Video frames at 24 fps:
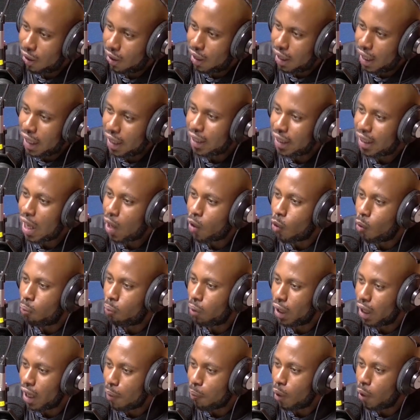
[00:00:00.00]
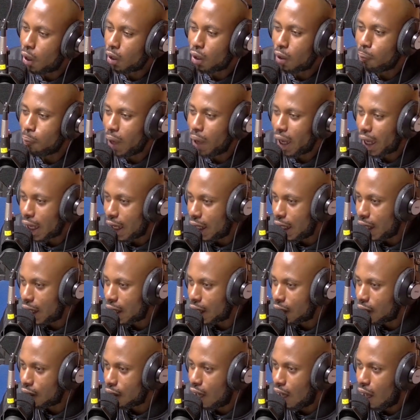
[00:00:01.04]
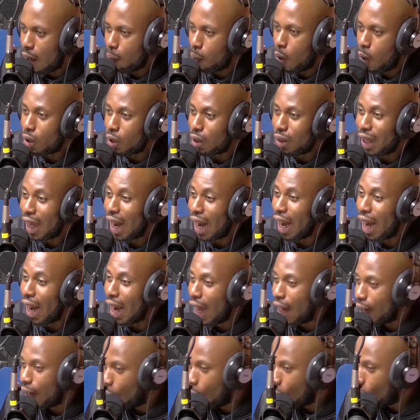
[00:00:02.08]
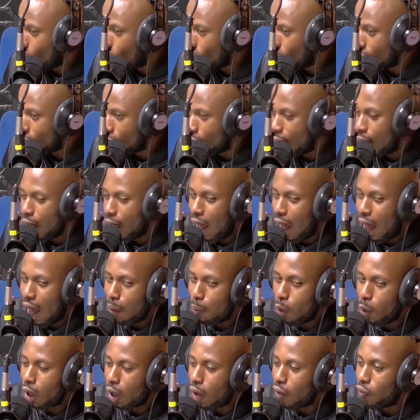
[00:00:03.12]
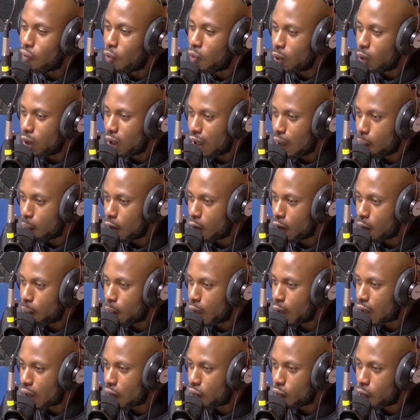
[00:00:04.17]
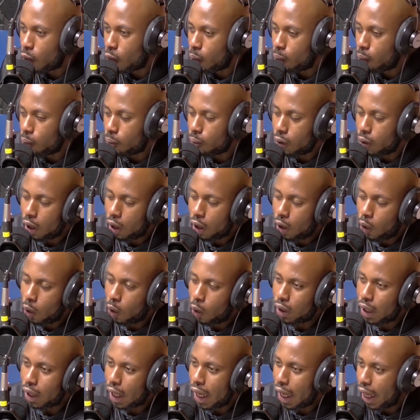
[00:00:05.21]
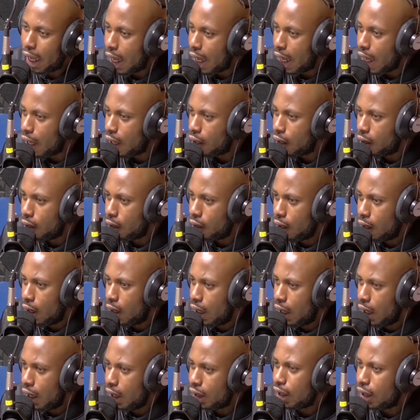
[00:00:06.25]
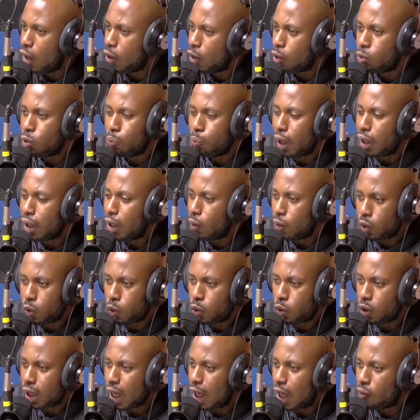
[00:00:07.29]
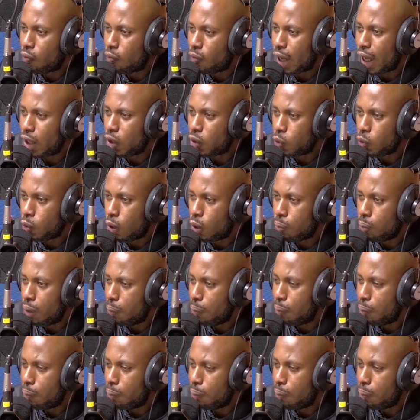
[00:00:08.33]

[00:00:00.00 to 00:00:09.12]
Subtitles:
Is there complaining about the mechanic, about their landlord, about a phone that they bought a product from, or their hair? Is there room to partner with those kind of guys who are maybe a